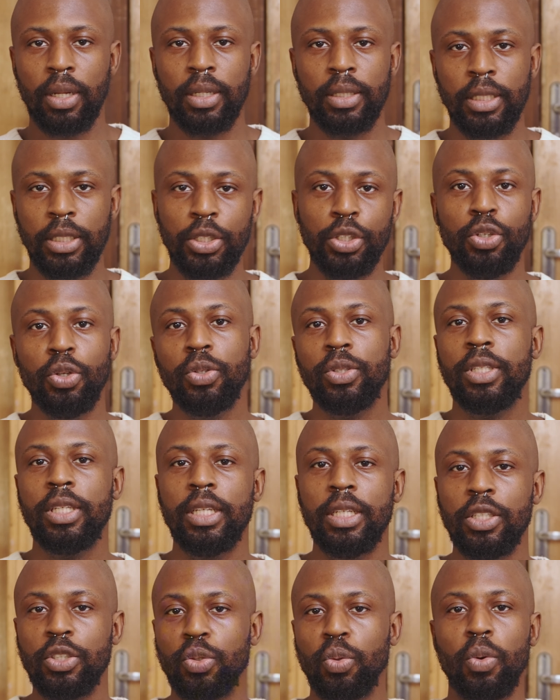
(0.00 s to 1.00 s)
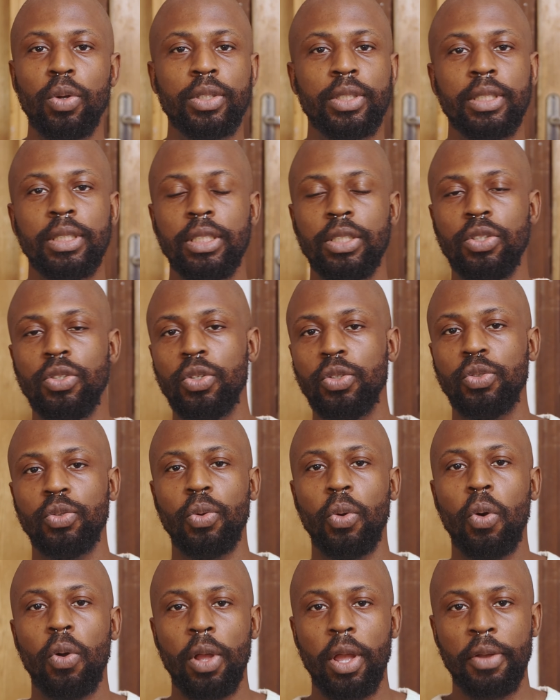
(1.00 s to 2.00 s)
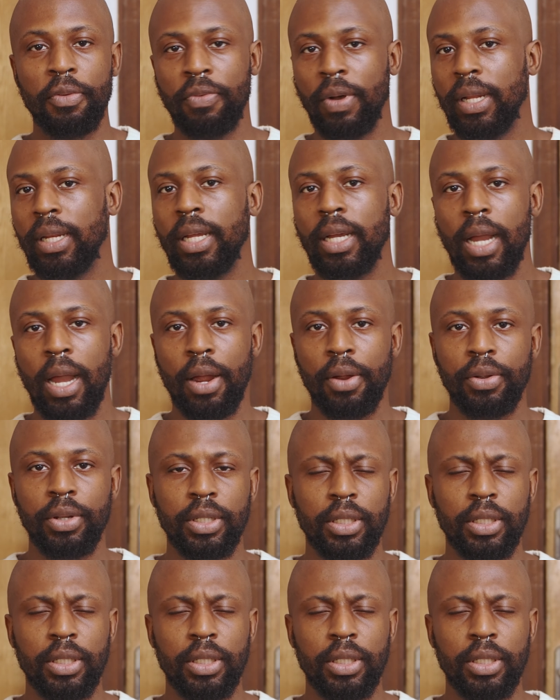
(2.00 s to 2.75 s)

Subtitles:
The new thing is what the news will ever carry.